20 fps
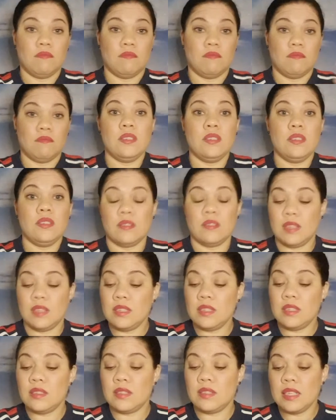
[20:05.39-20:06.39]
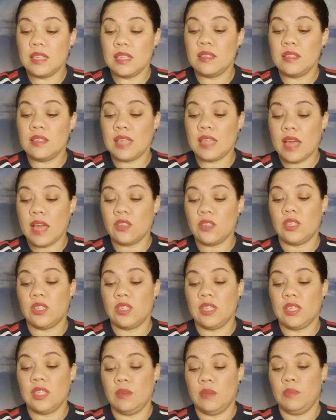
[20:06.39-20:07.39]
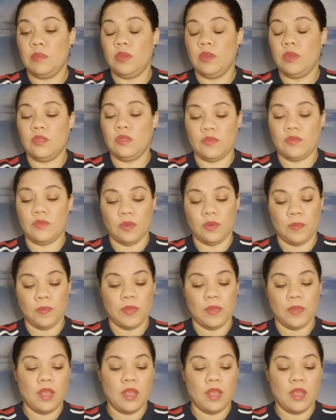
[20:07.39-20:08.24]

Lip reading: This is actually beautiful,